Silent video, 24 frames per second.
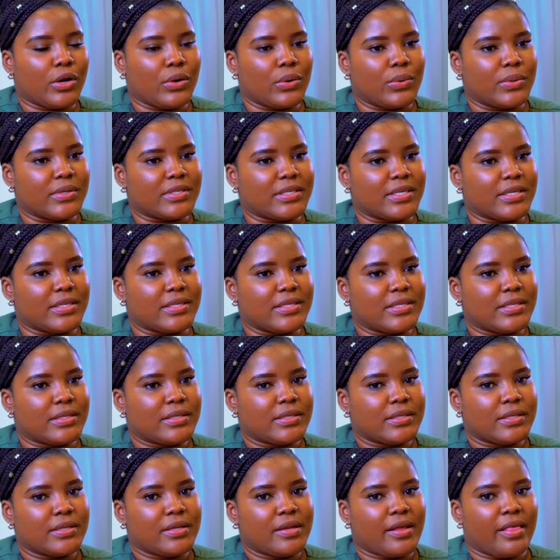closes,
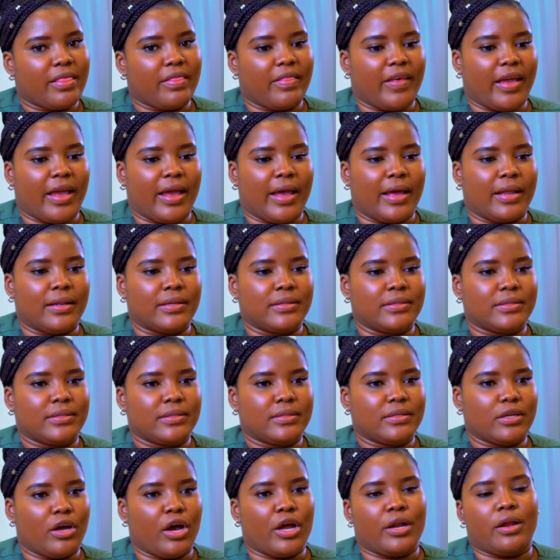then
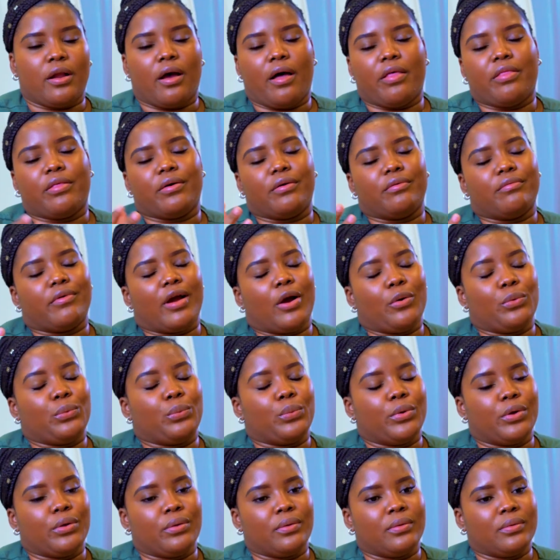another route
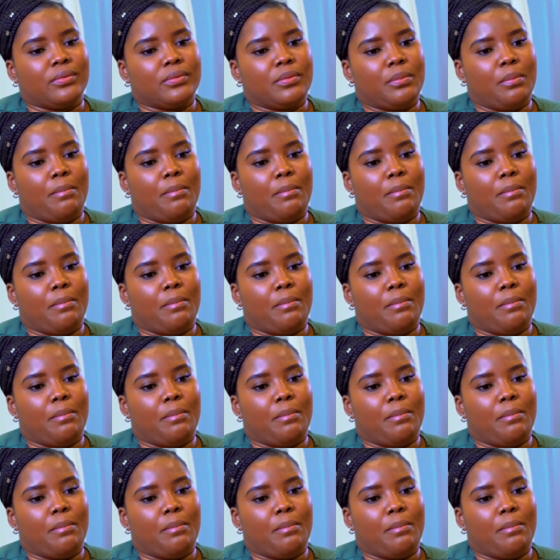will